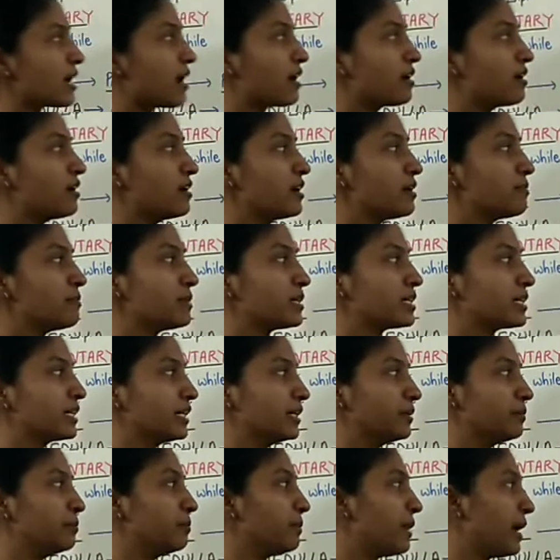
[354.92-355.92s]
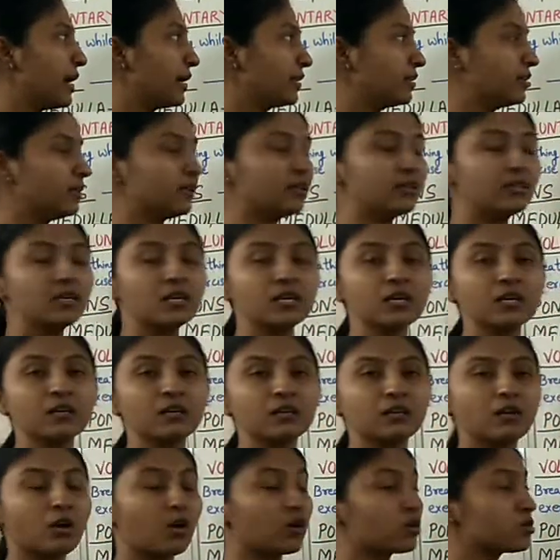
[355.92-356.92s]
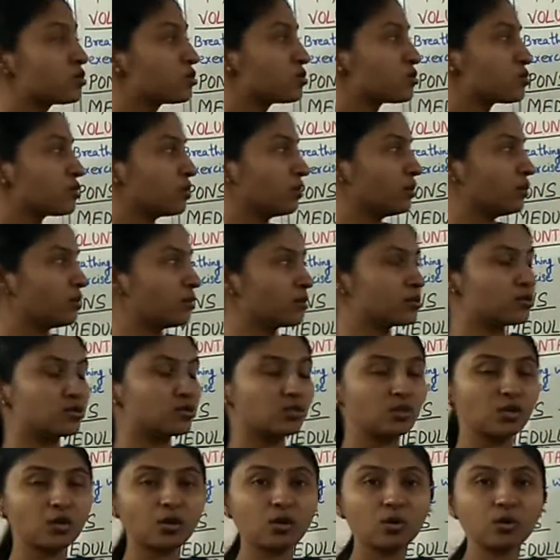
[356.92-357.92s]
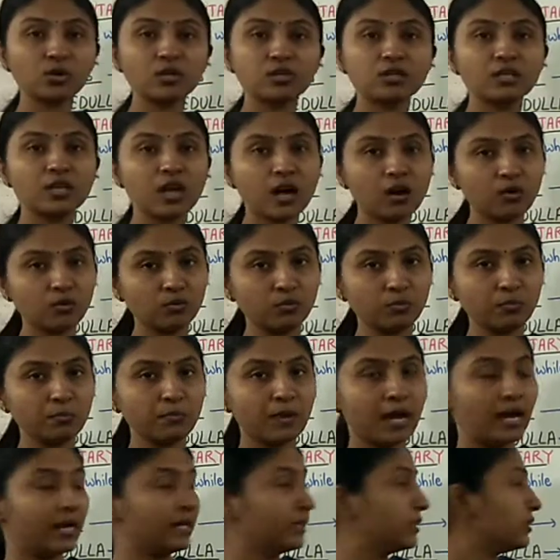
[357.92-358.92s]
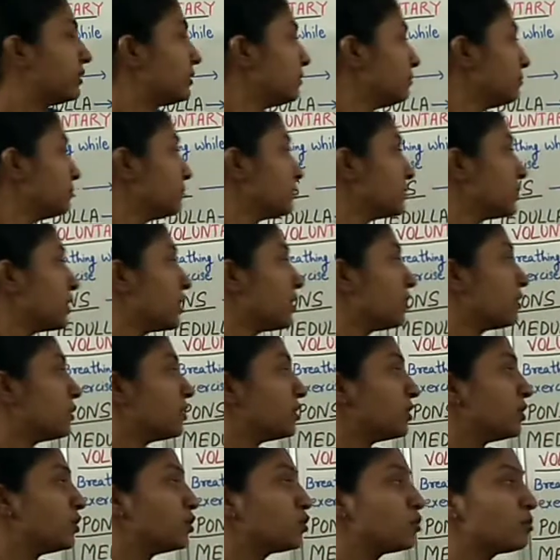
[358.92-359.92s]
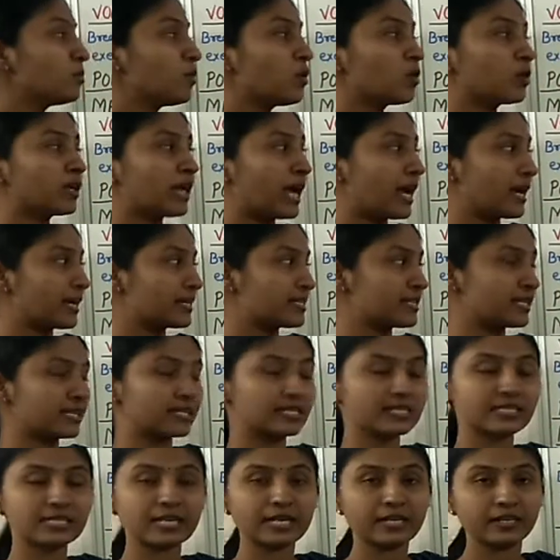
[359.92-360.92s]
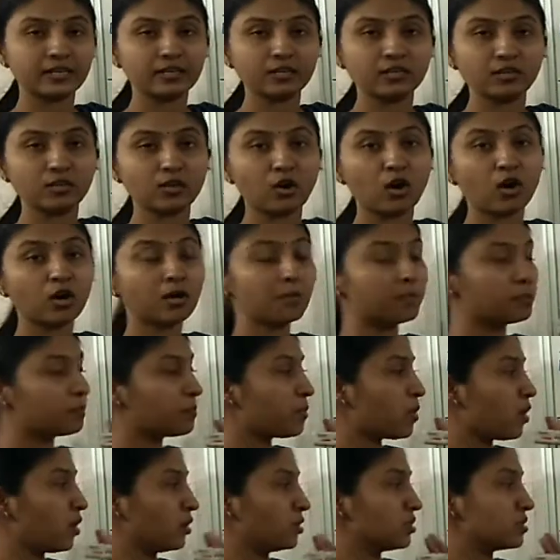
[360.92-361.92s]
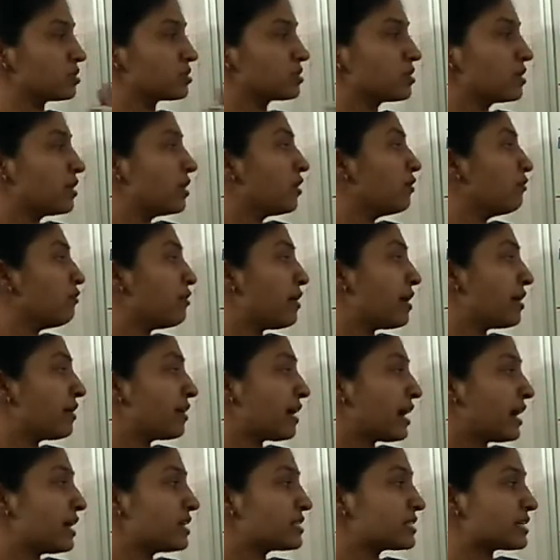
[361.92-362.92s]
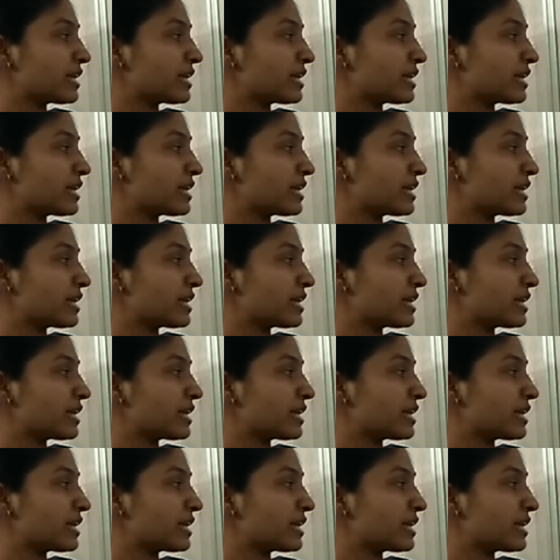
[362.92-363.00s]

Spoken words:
are limited by the slowed down by the Pneumotaxic Center or pons. Whereas